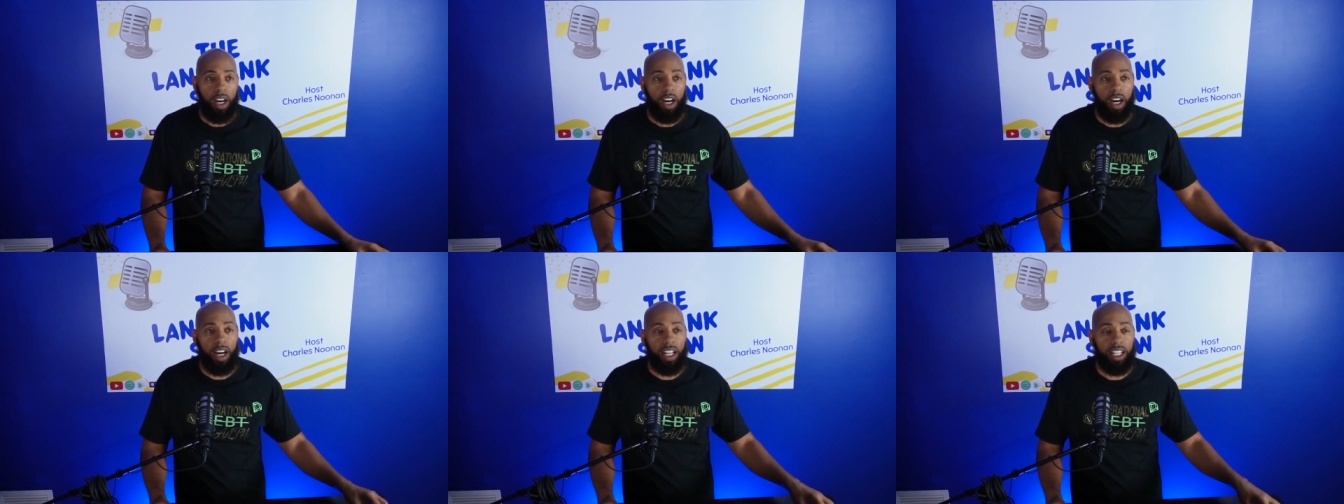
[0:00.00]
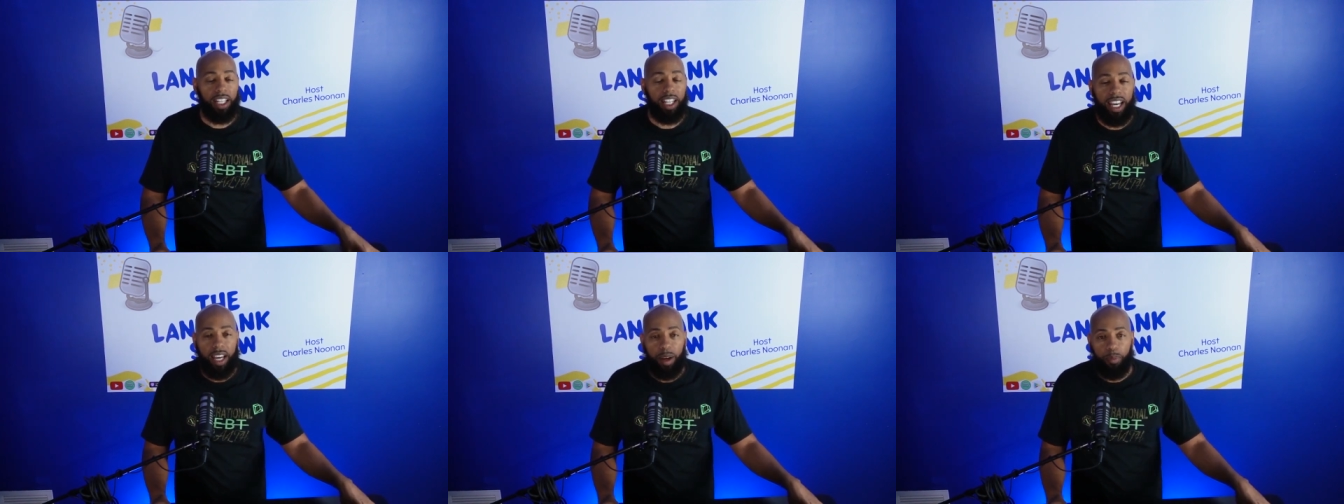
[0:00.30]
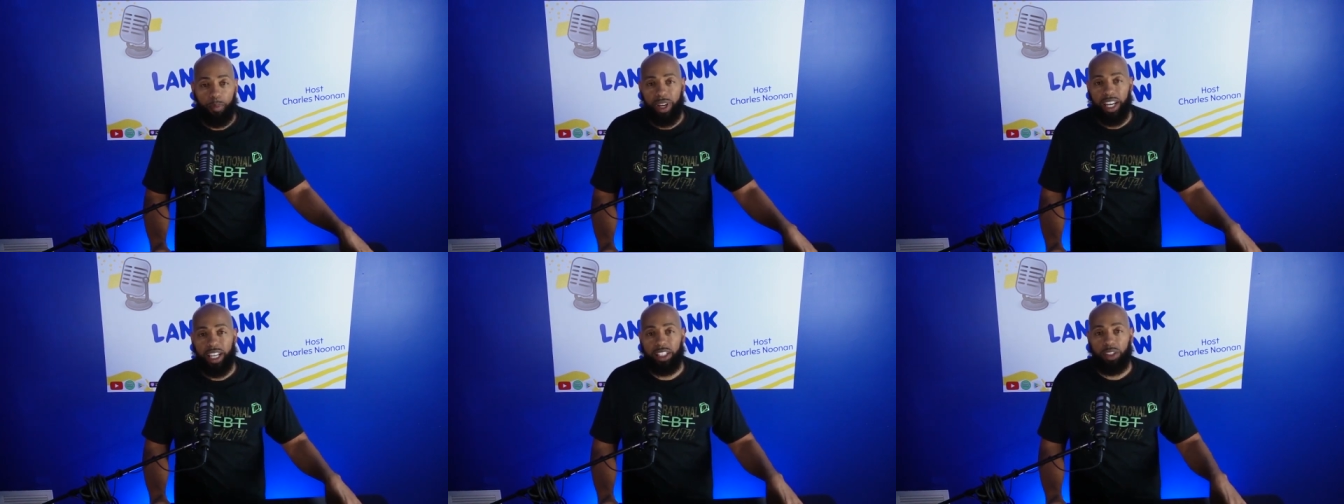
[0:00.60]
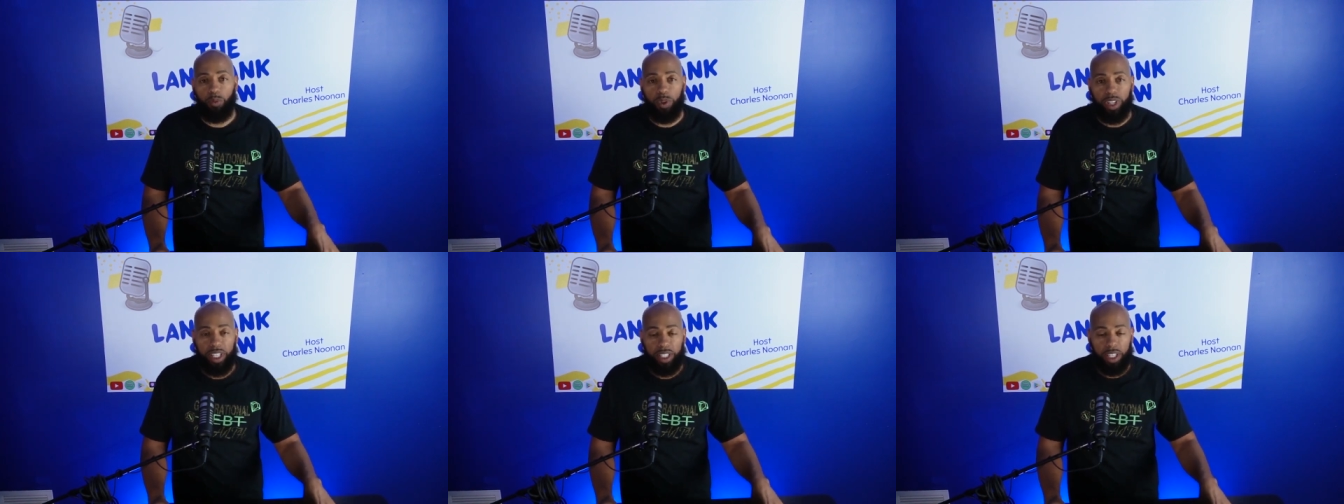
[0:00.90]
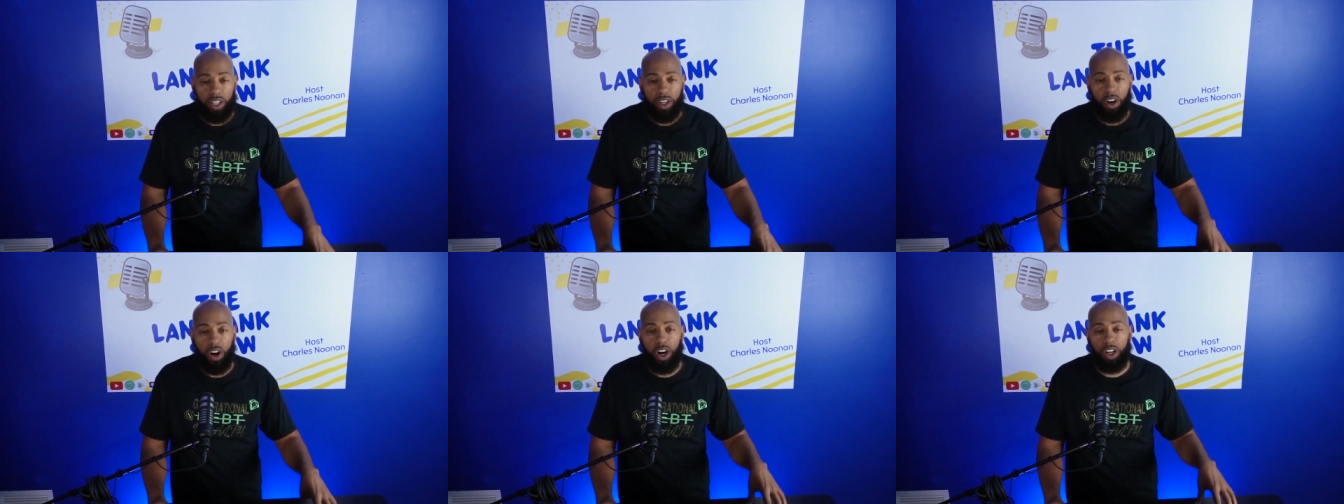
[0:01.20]
uh, land banks, where
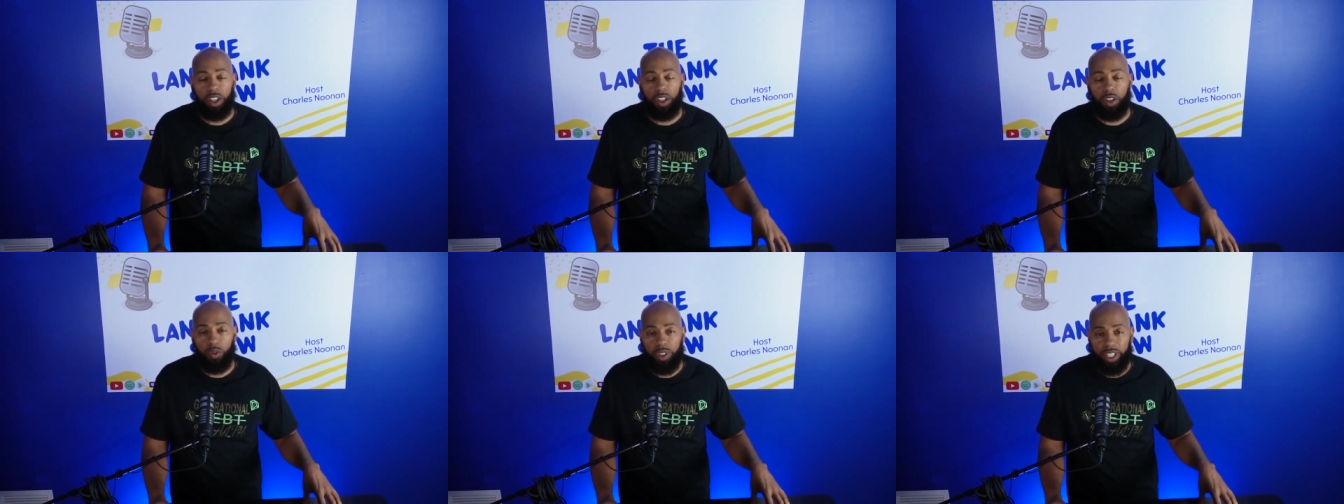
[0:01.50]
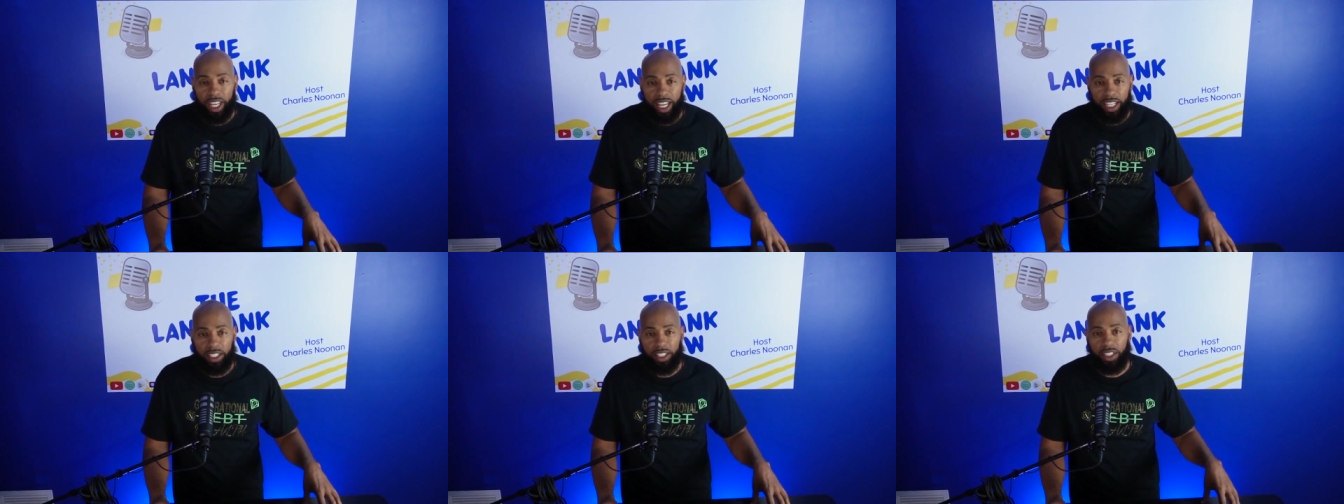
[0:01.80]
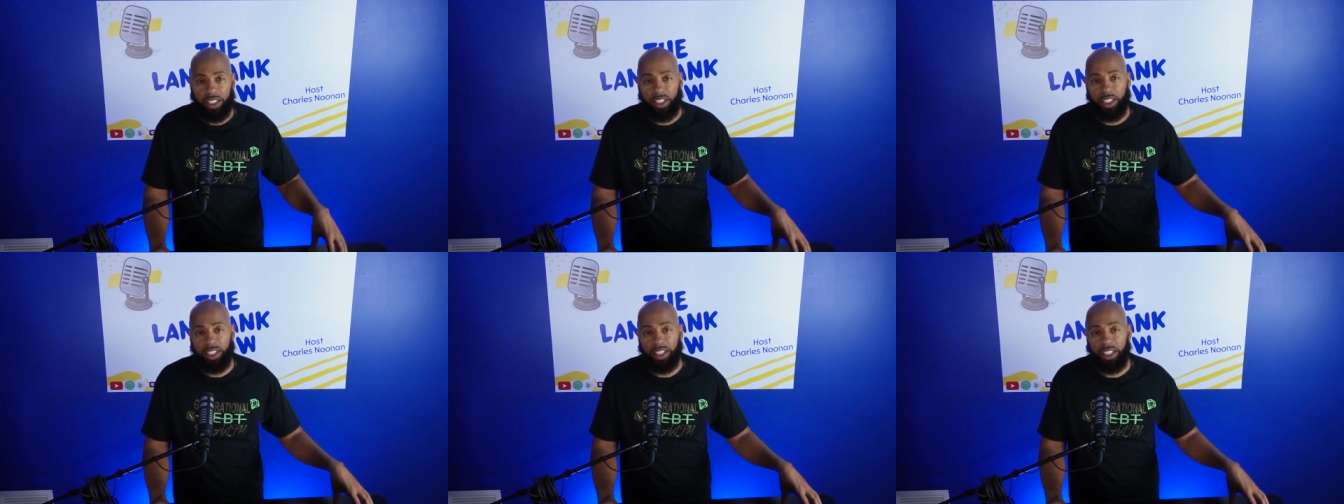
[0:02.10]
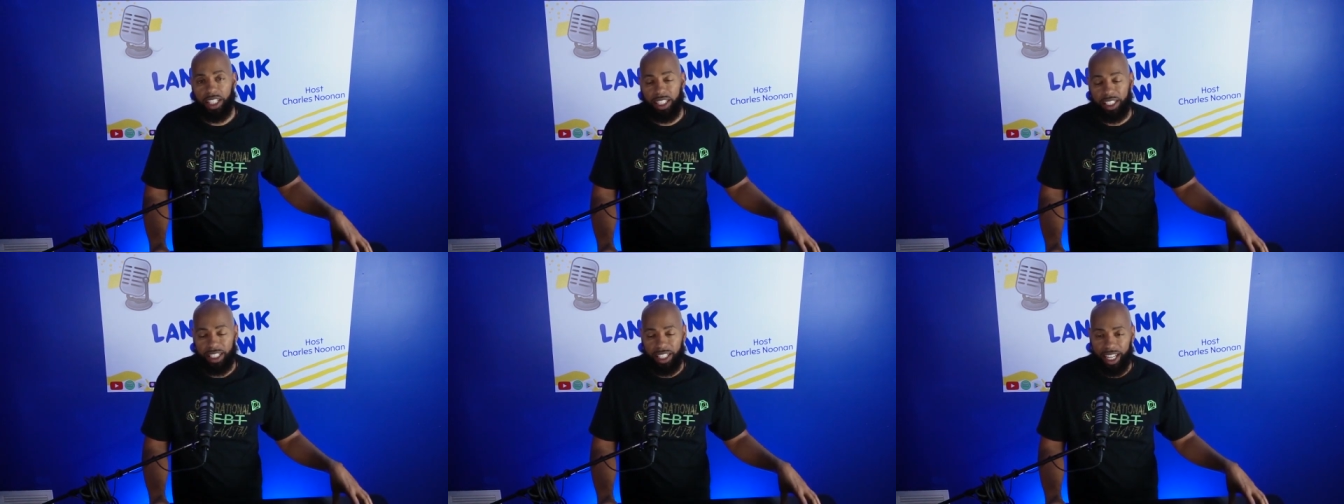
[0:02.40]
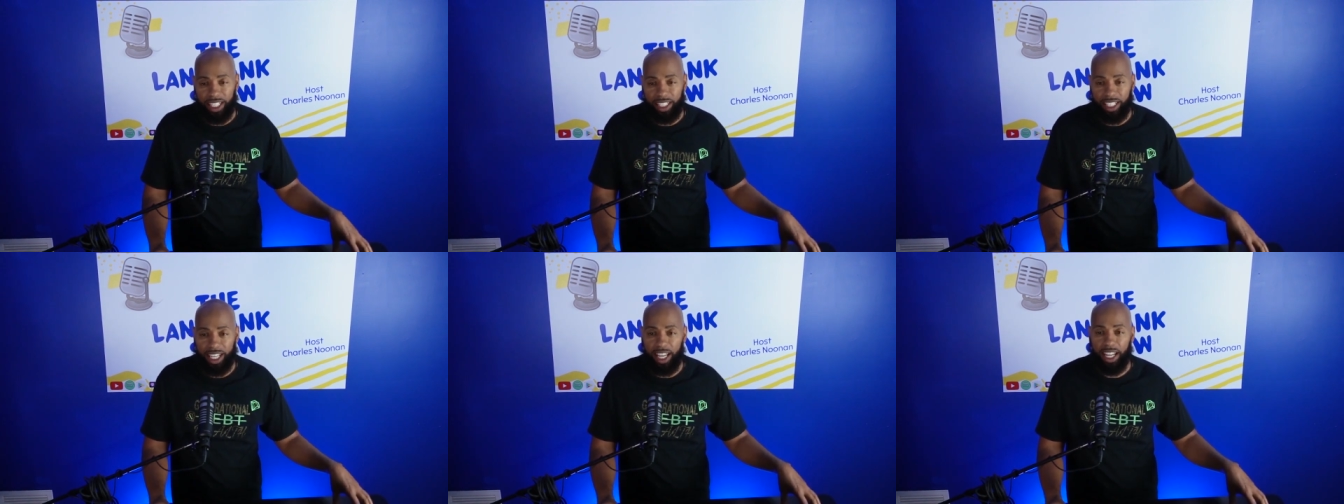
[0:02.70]
they are, locations, and things
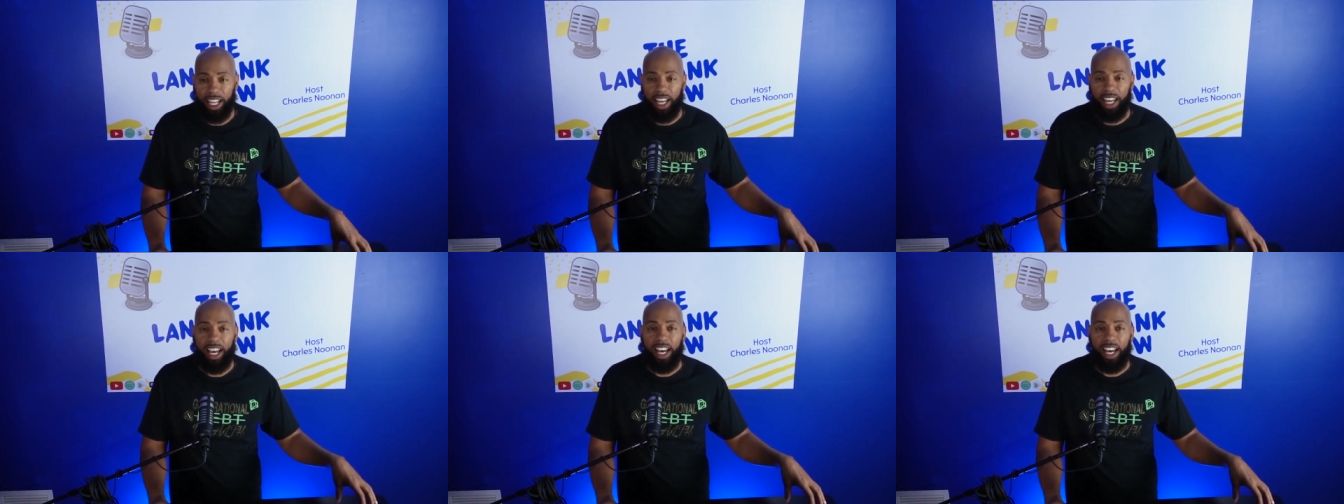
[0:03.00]
like that.